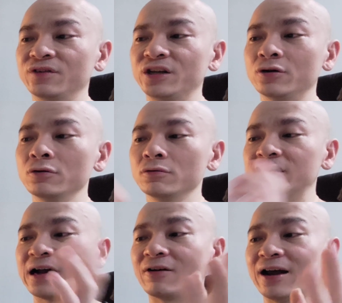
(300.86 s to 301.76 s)
video
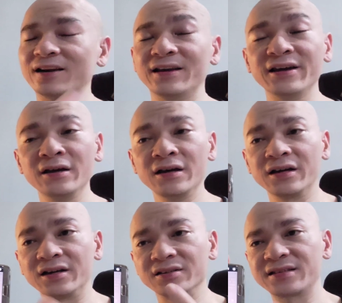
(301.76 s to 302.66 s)
directly,
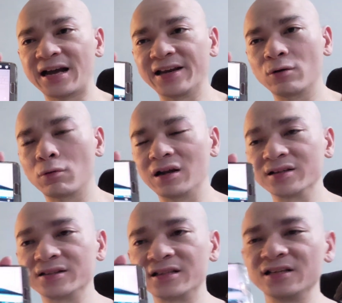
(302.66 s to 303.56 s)
his technical
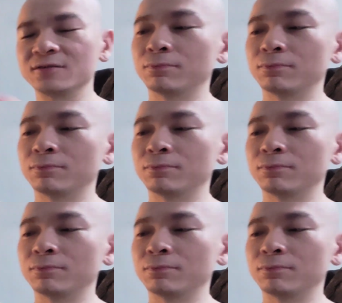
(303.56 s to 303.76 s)
qualities,